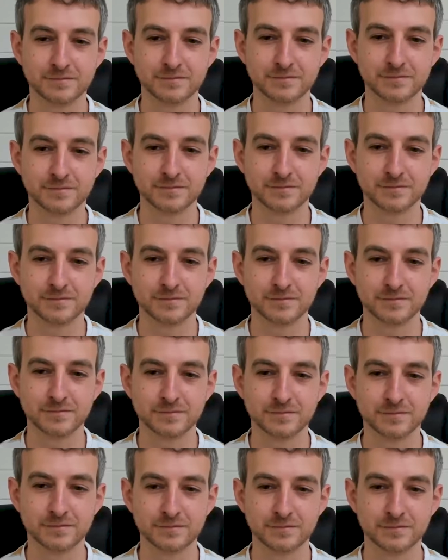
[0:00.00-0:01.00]

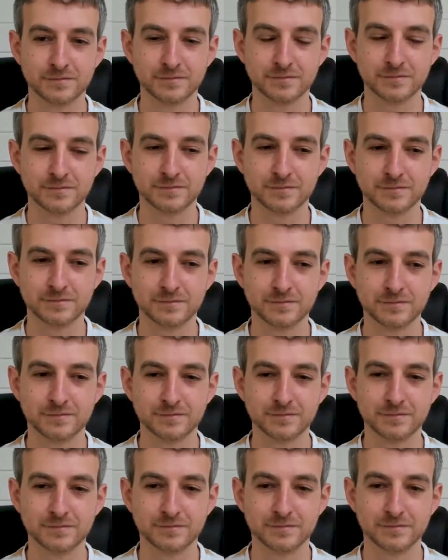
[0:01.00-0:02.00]

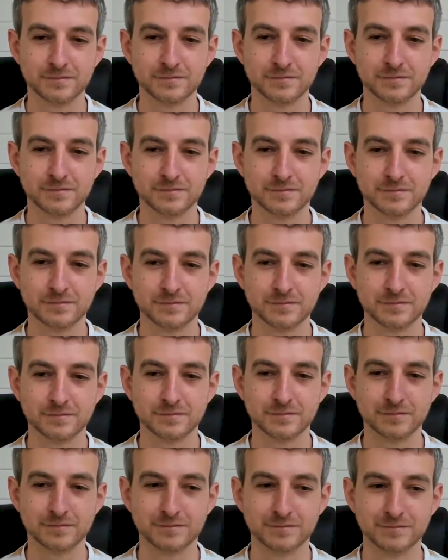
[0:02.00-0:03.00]

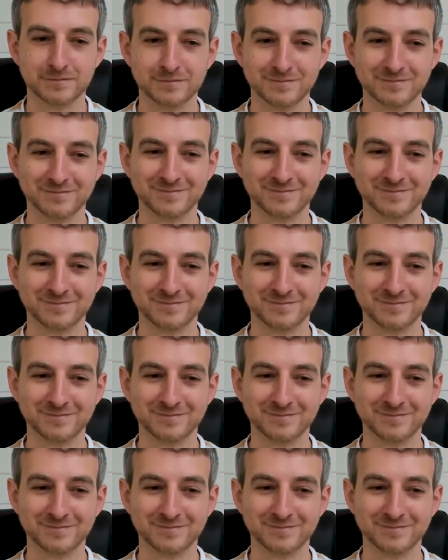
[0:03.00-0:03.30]
This person isn't speaking.